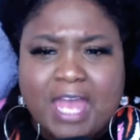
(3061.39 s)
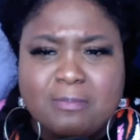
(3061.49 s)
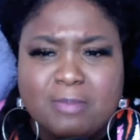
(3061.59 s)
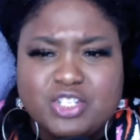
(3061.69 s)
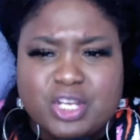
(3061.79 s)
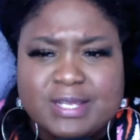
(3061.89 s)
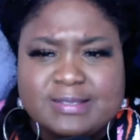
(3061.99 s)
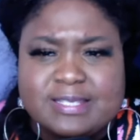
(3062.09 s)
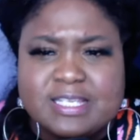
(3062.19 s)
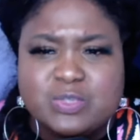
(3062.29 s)
and much
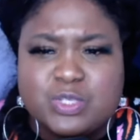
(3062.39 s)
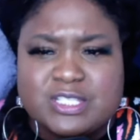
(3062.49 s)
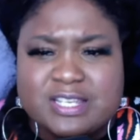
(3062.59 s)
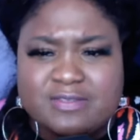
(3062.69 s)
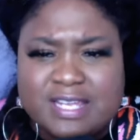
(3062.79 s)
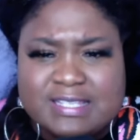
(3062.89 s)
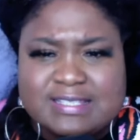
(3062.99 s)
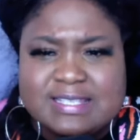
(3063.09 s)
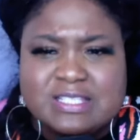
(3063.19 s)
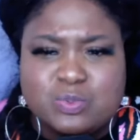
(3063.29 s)
incense was give
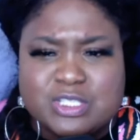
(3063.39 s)
incense